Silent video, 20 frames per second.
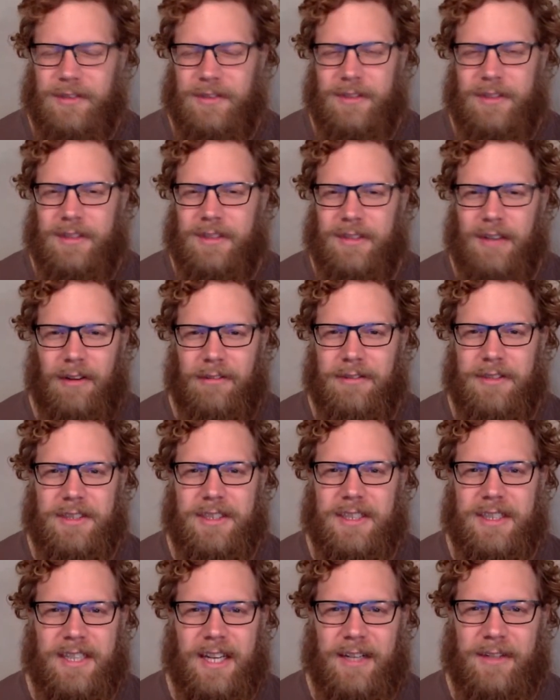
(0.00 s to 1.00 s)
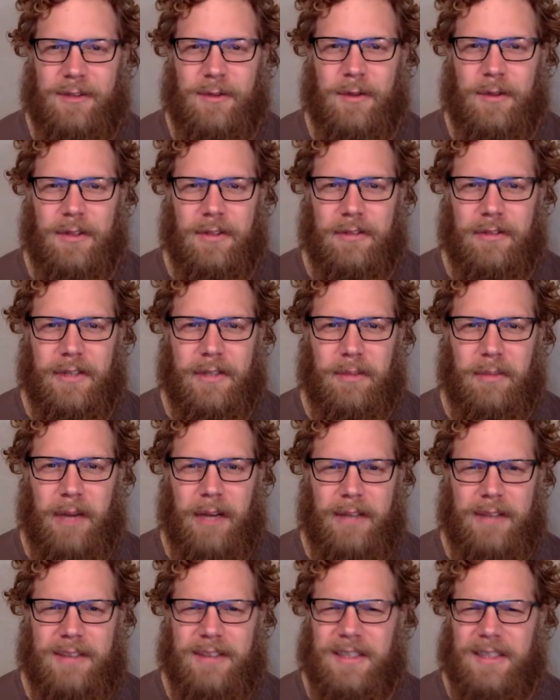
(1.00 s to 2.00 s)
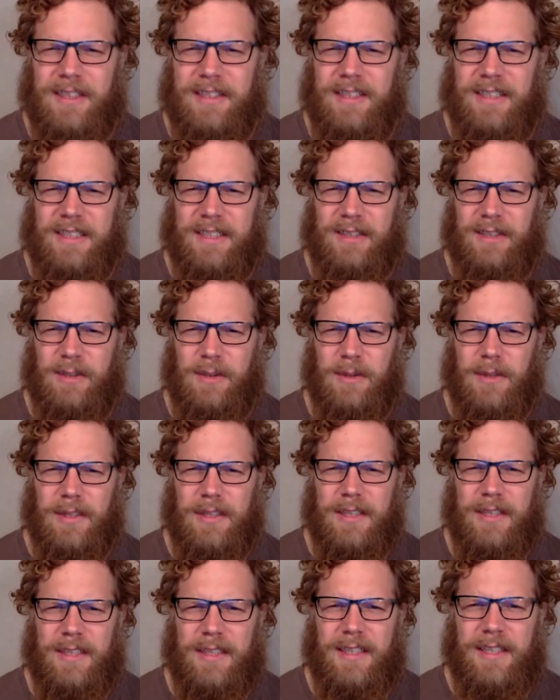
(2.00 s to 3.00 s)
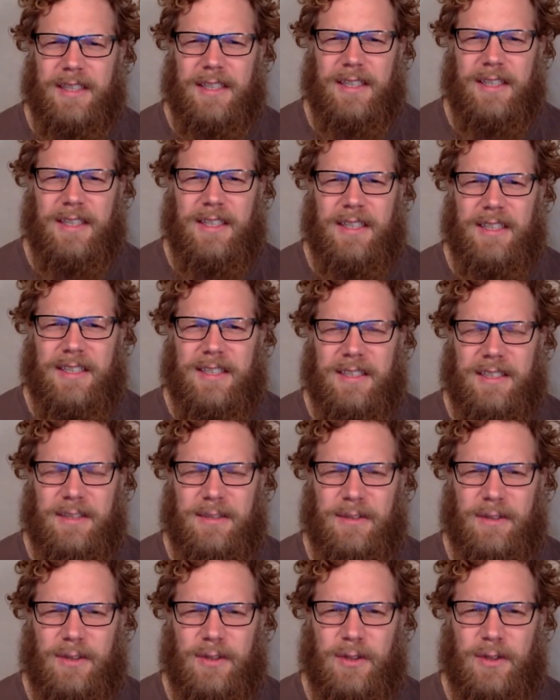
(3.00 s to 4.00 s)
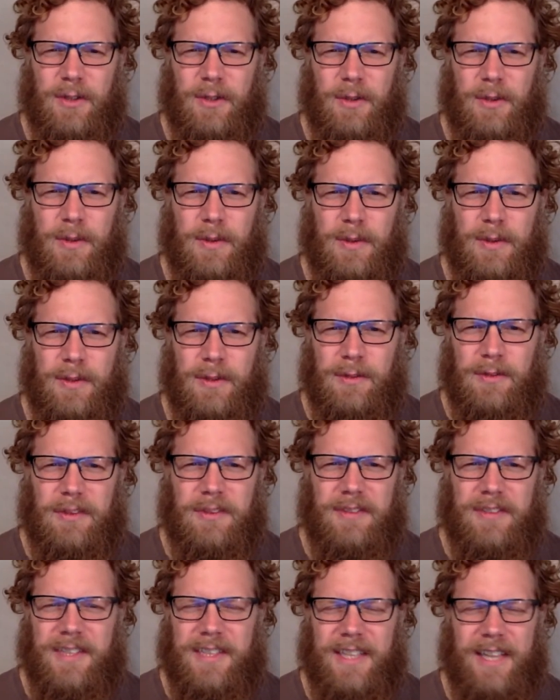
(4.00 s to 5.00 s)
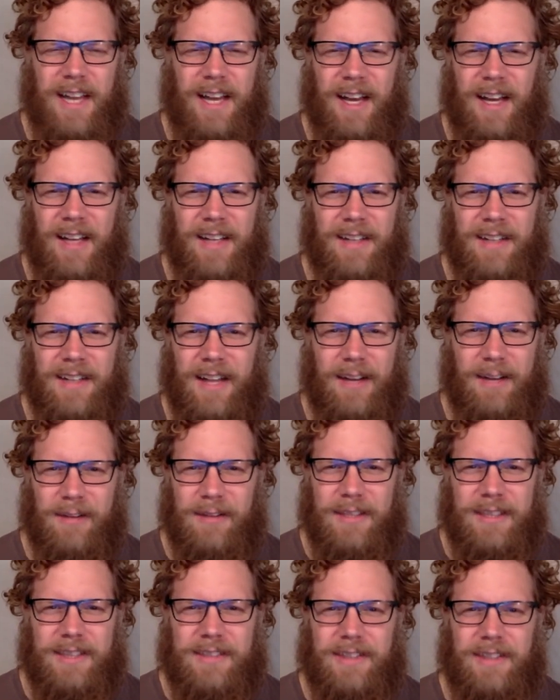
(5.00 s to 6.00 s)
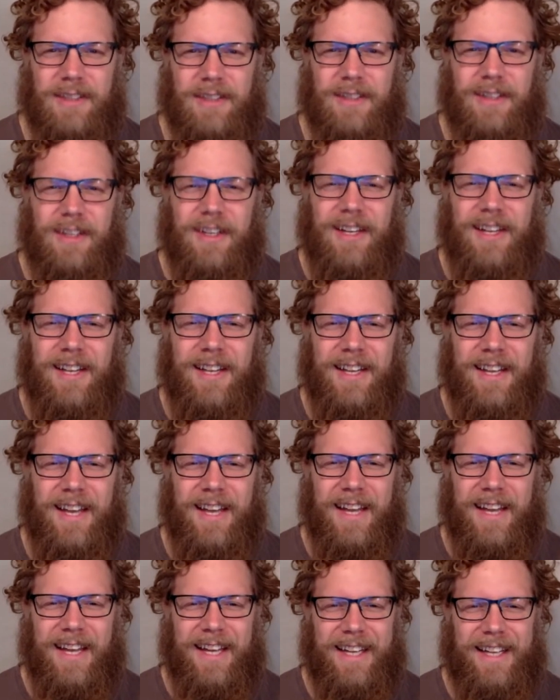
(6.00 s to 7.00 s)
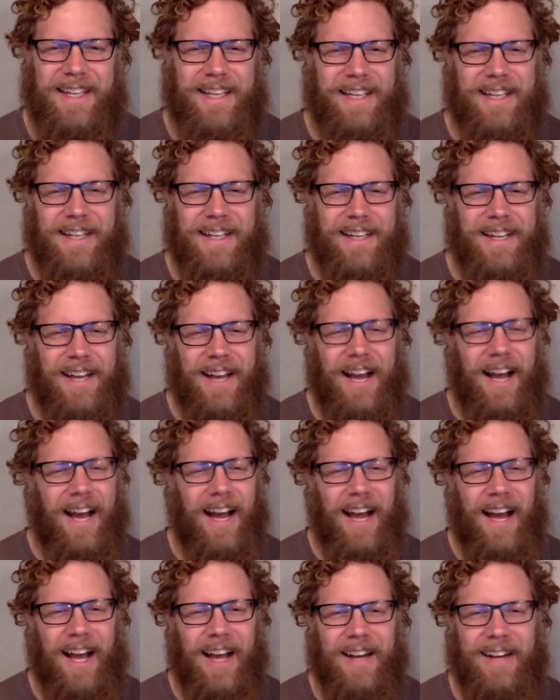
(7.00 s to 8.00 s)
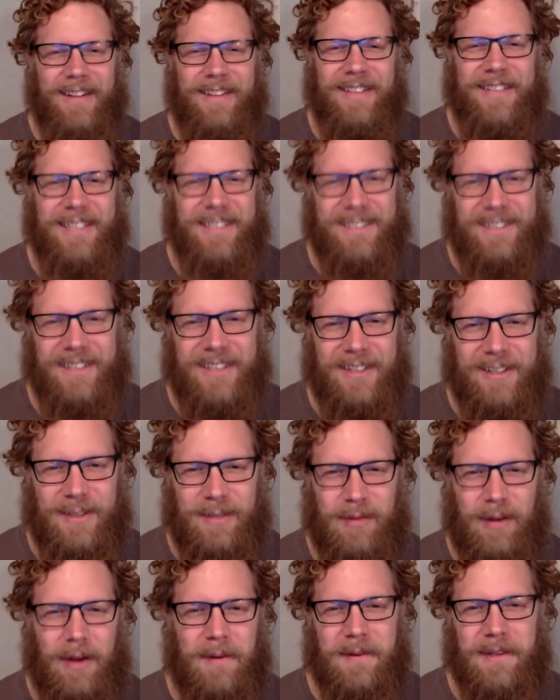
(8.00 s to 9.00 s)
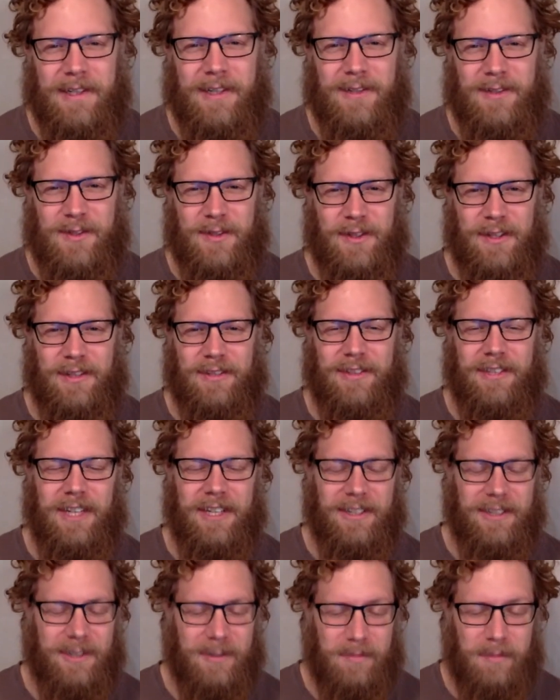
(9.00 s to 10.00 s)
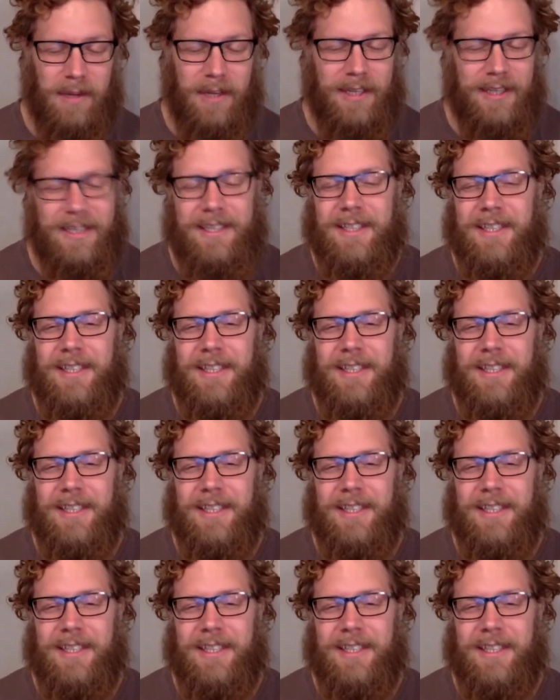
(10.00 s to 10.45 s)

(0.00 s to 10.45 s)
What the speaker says: he's obviously not 250 pounds. He's like 6'2", I think. 6'2", 250. Nah, I don't think so. I don't think so. He's probably closer to 300. But